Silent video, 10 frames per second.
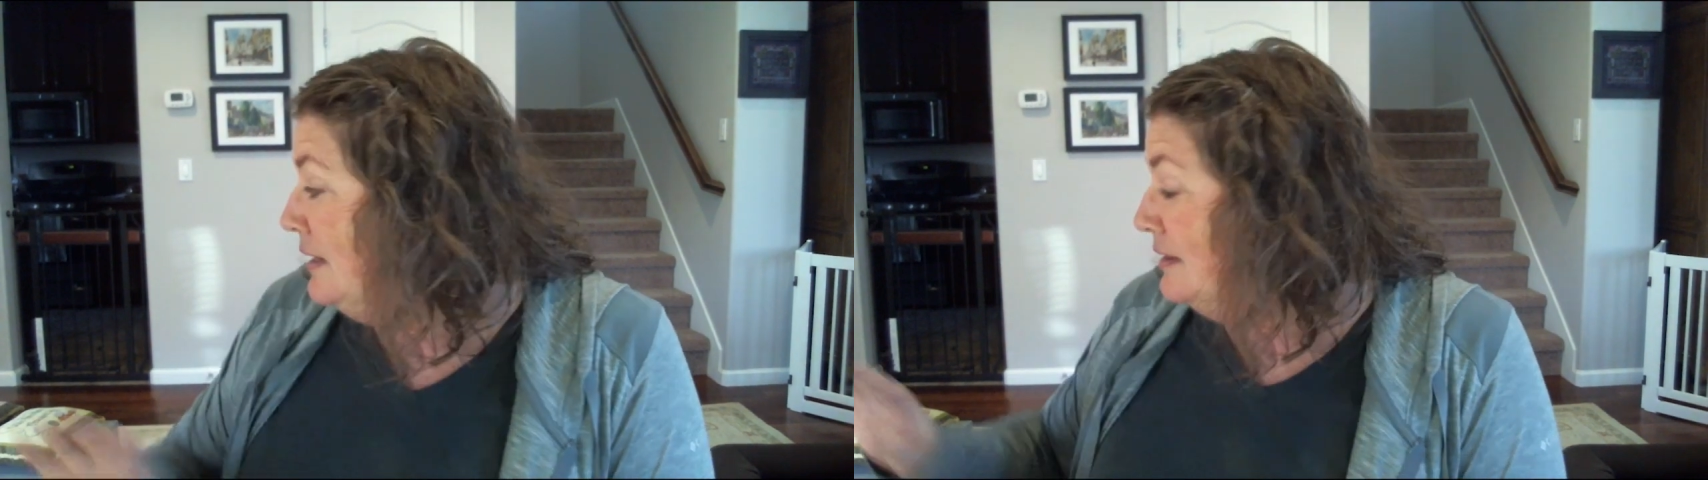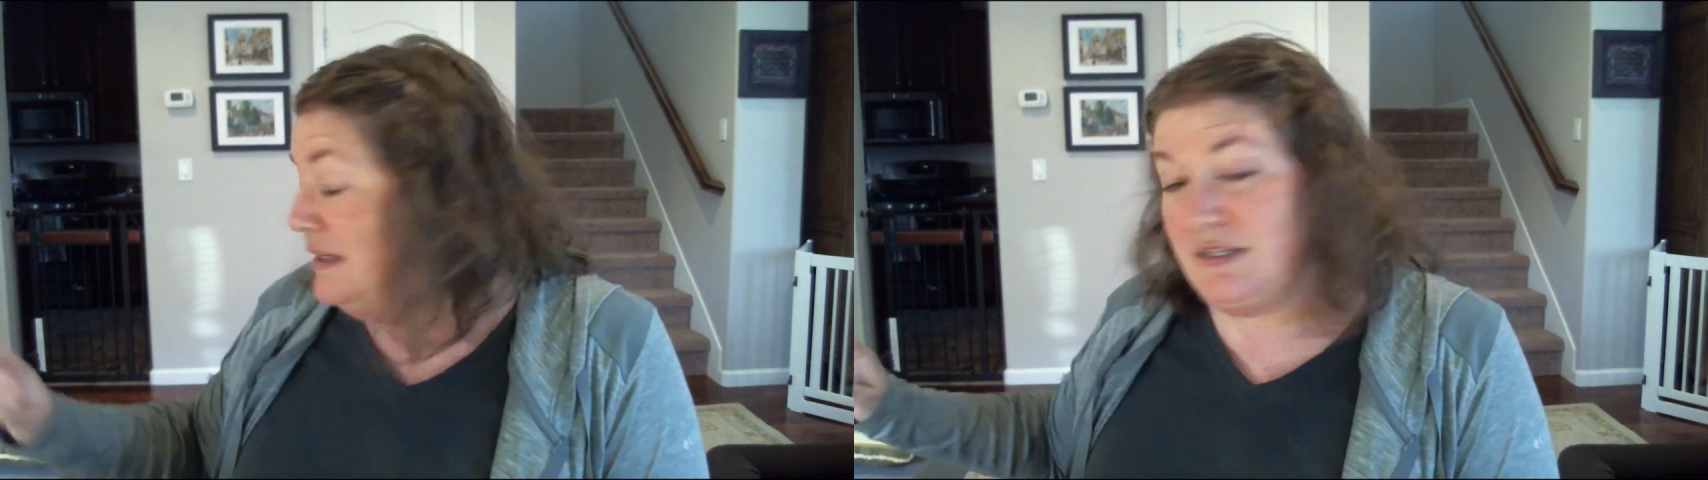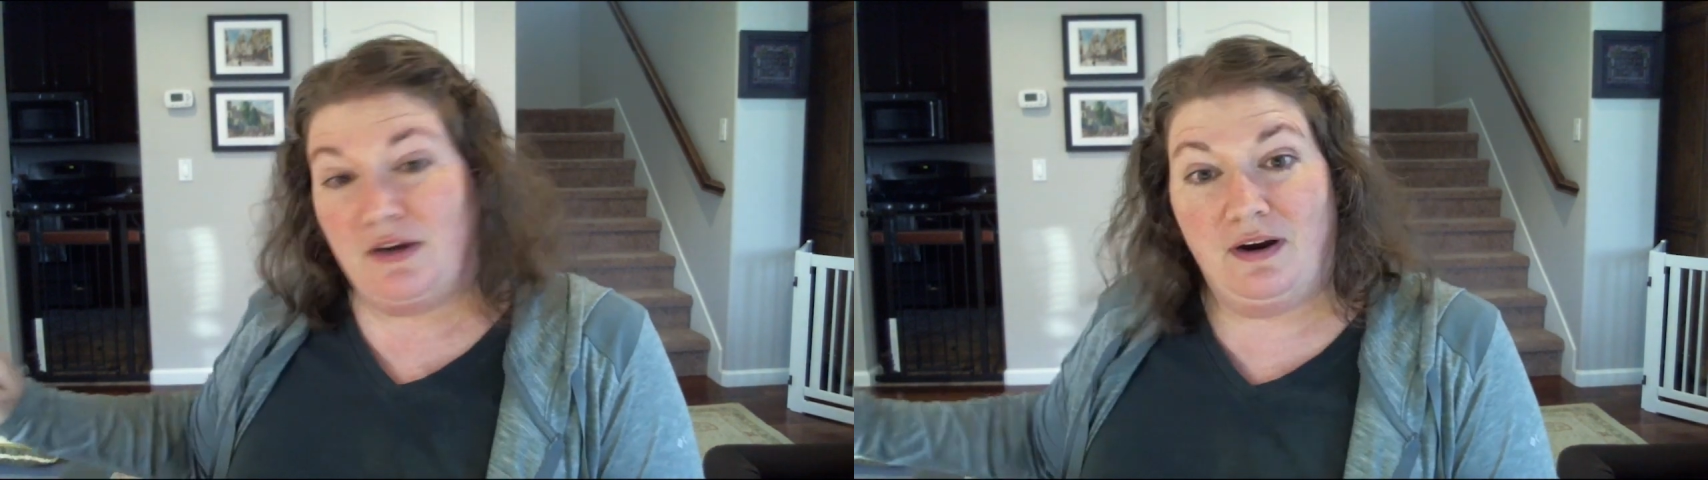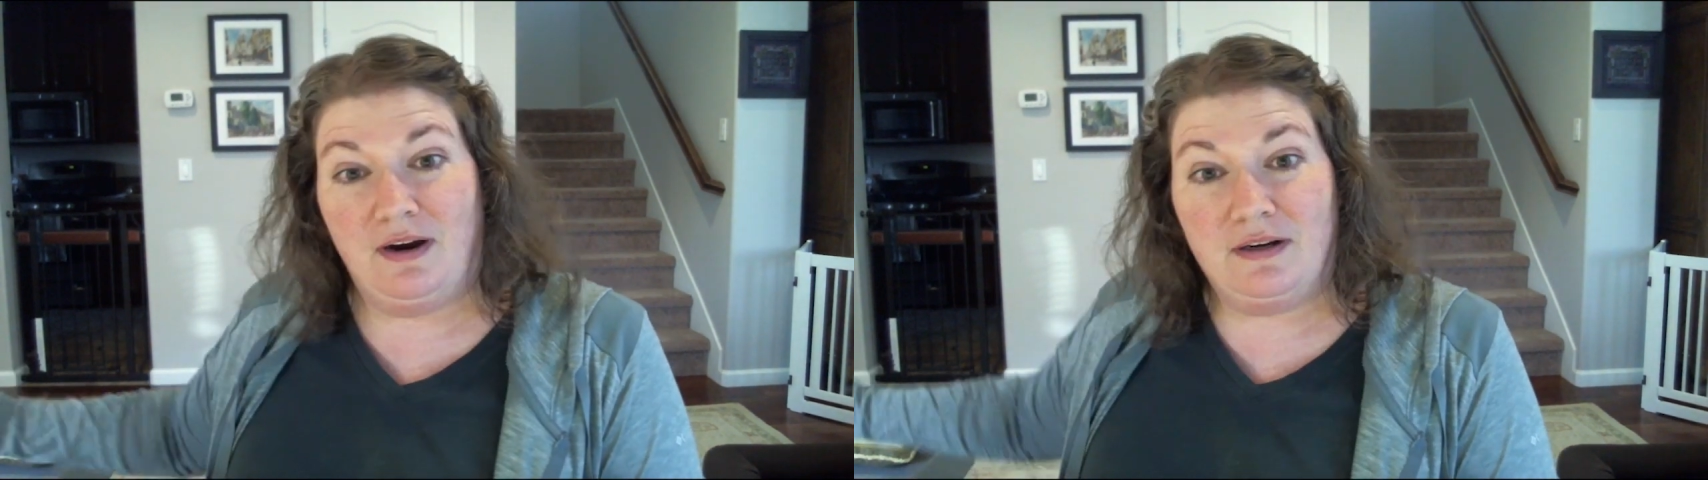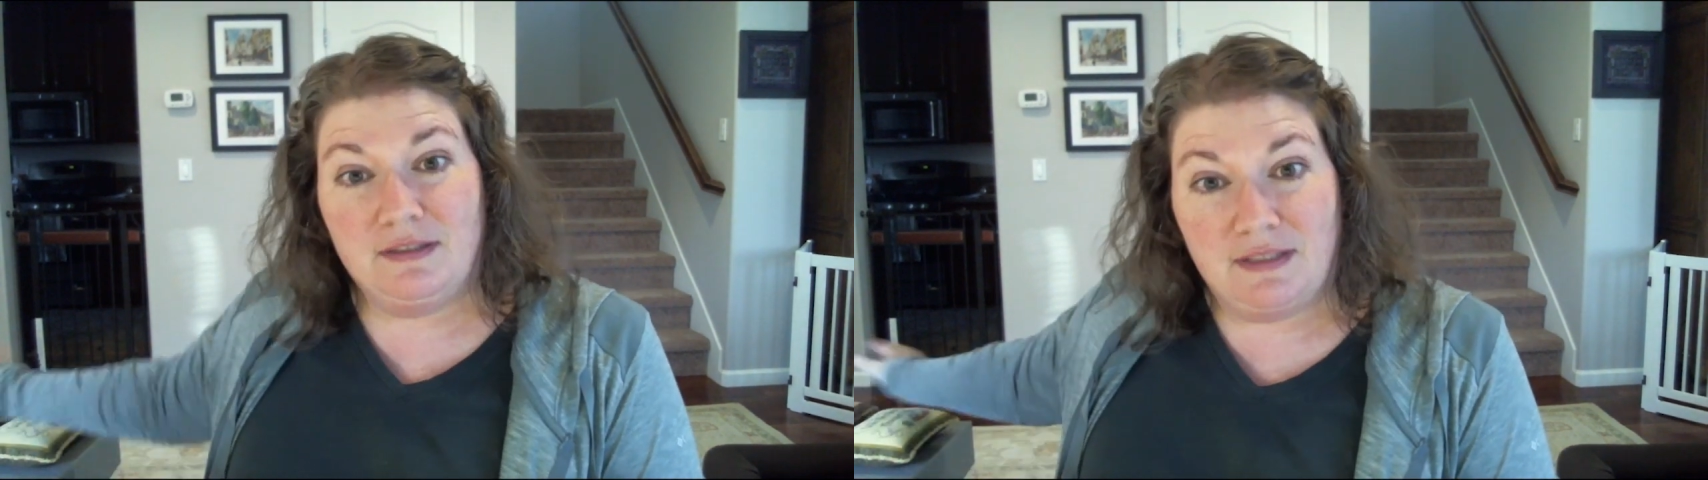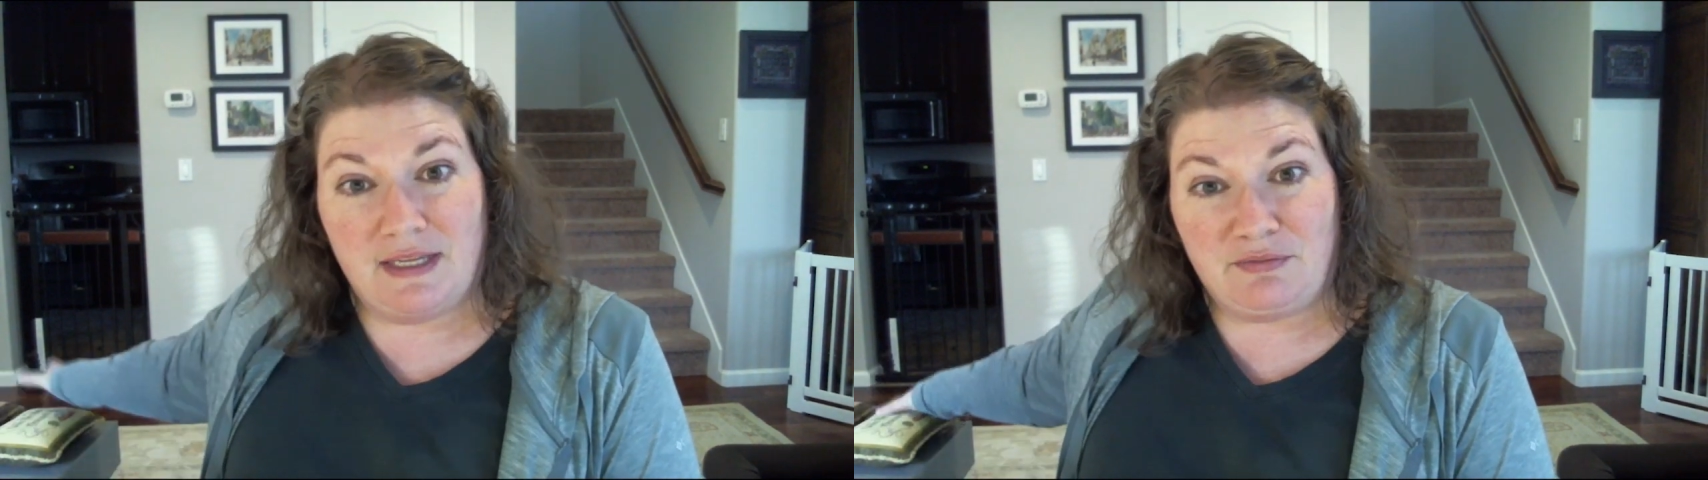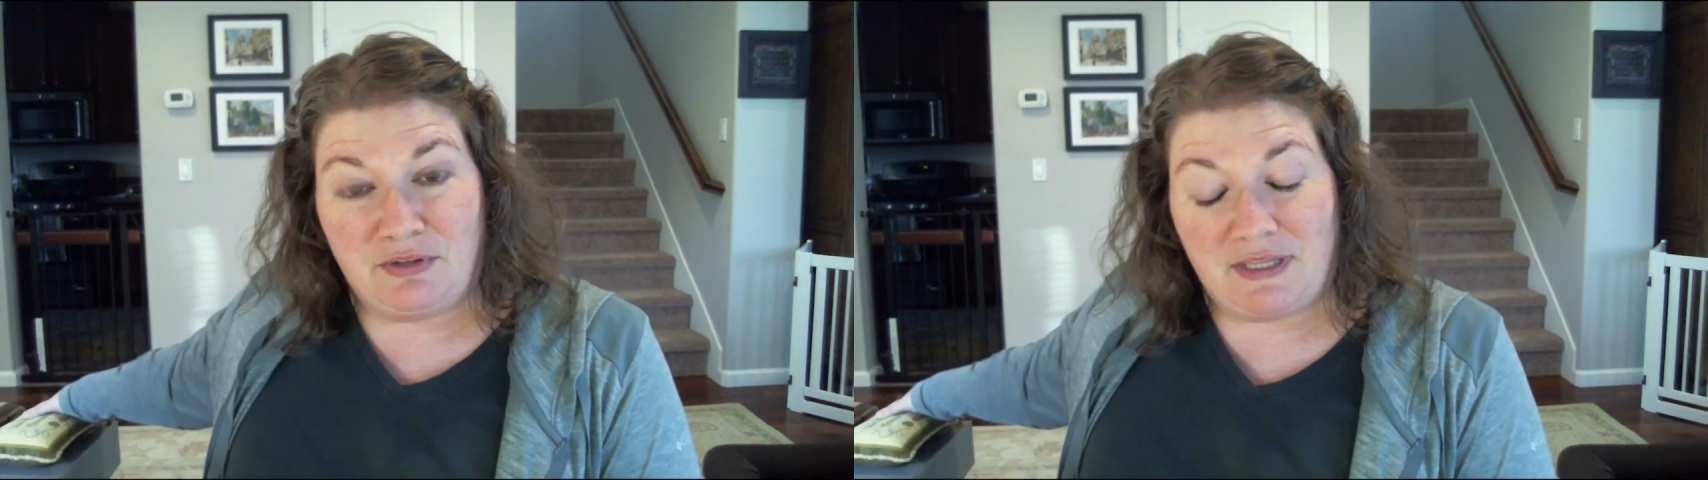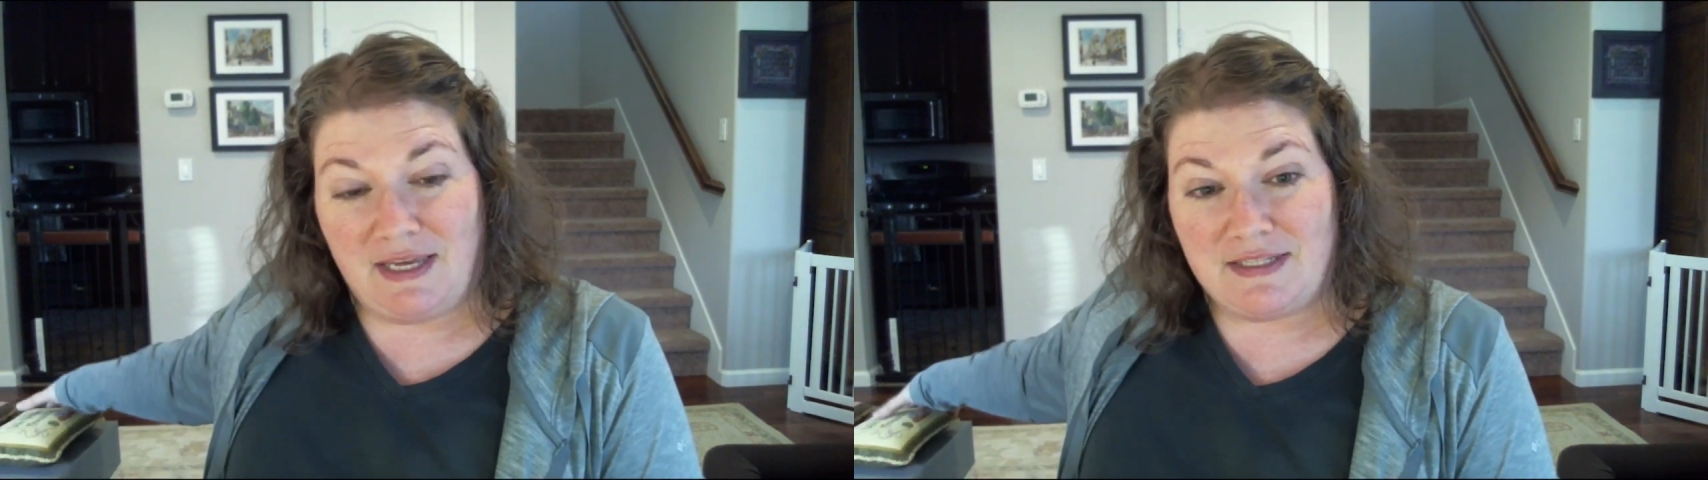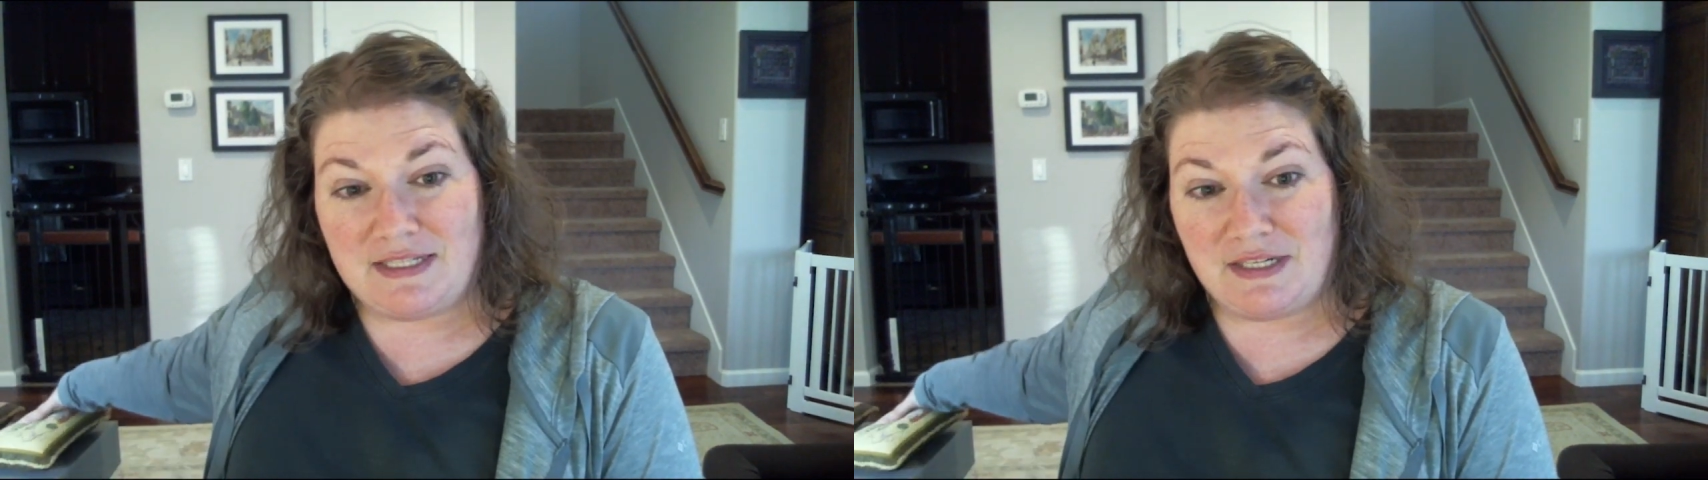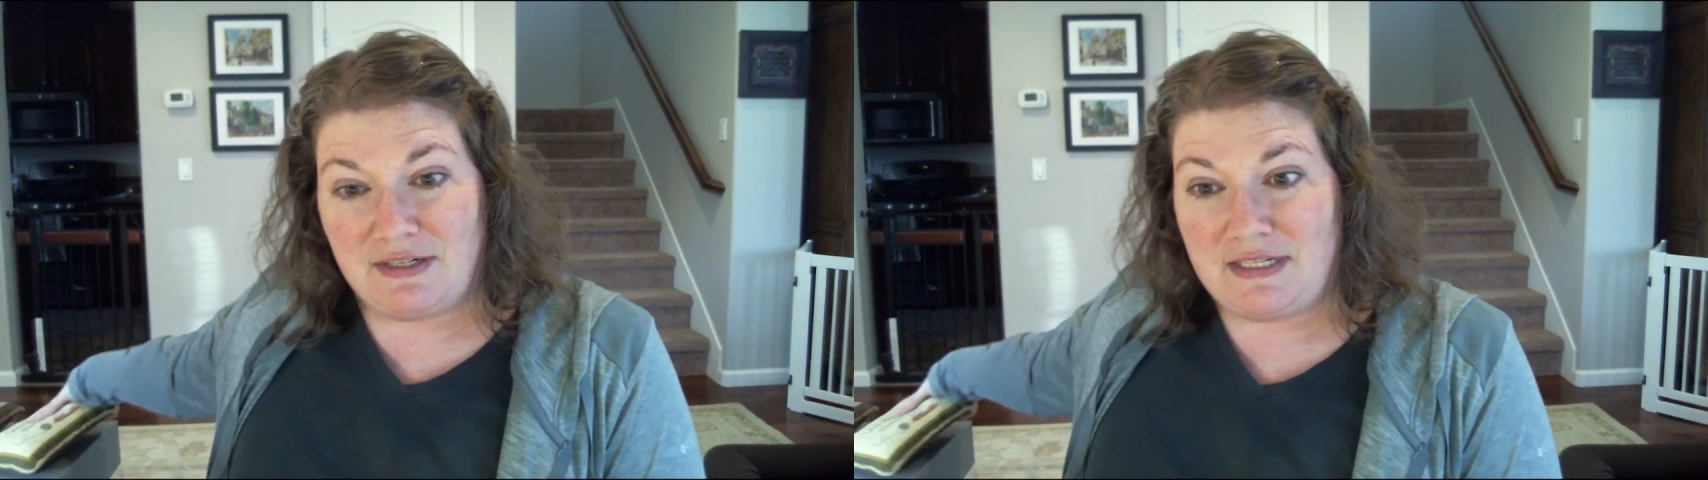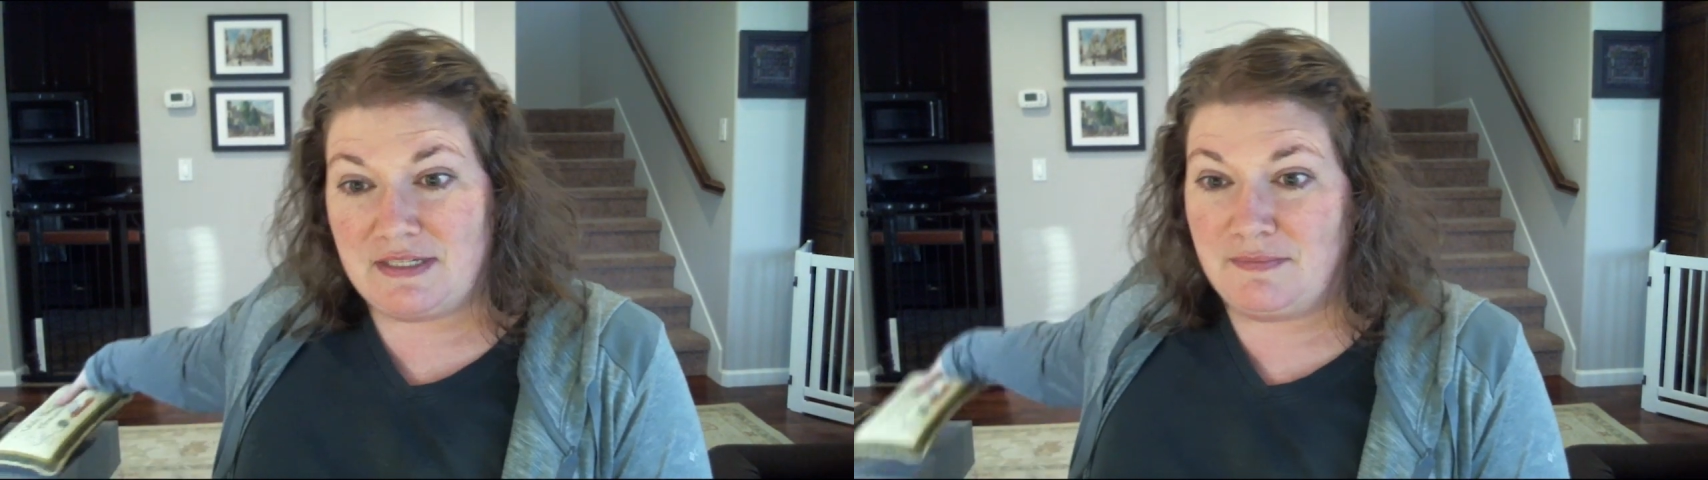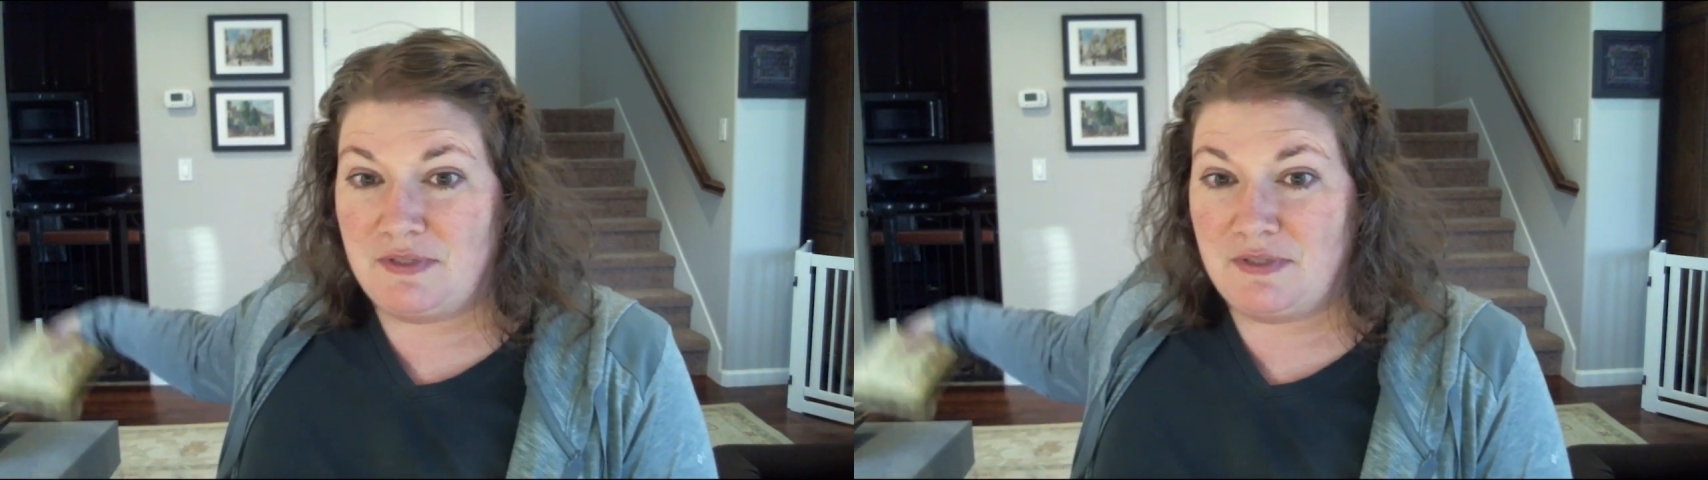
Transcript: These are the Life with Cats series.